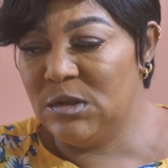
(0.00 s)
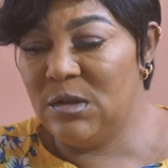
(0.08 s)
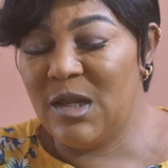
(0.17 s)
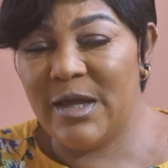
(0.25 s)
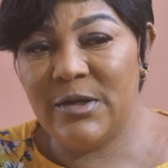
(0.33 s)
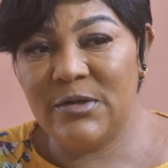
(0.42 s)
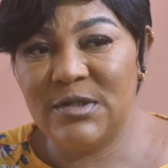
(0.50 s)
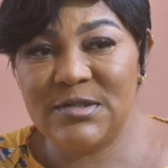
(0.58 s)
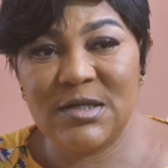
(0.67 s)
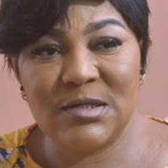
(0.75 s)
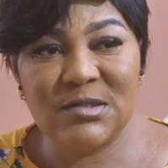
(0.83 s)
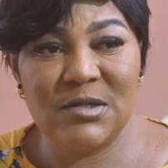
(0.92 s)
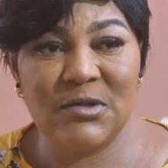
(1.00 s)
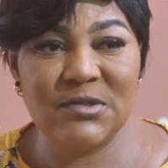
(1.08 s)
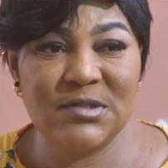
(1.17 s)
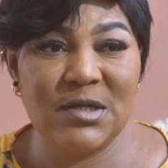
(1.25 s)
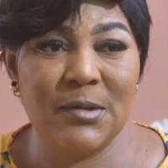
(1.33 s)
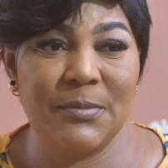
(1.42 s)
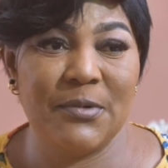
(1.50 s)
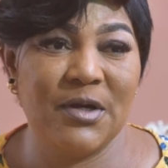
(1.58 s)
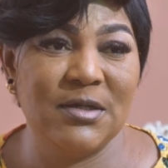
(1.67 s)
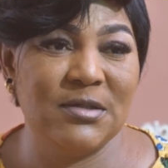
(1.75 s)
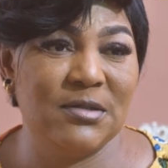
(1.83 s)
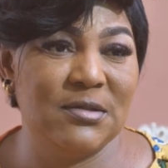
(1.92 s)
the lioness has lost her
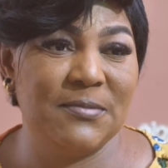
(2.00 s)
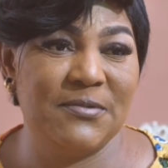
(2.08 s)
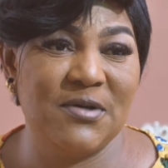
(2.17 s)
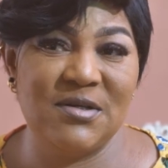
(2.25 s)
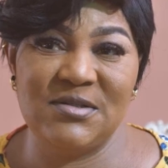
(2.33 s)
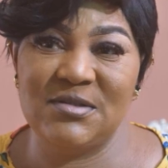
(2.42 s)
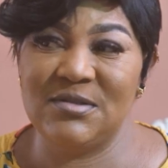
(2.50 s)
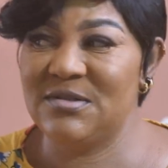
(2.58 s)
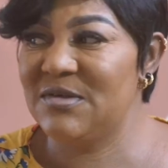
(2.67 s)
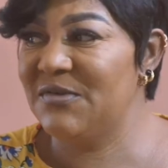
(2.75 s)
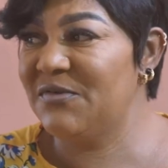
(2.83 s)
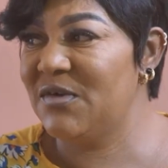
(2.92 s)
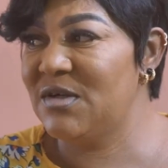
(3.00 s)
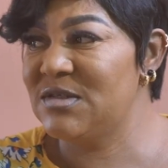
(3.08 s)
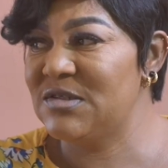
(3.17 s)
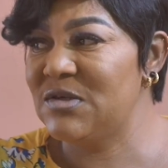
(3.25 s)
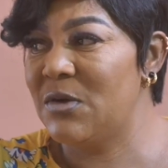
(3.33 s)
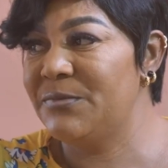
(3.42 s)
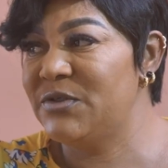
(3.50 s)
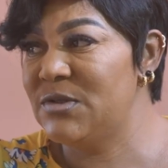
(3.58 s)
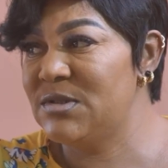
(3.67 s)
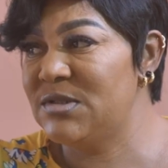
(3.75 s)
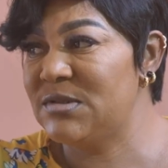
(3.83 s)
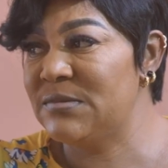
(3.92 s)
pride in the presence of her
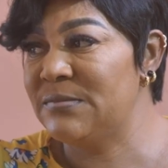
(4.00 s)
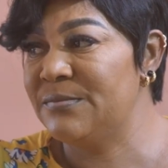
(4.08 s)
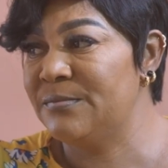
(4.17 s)
subjects.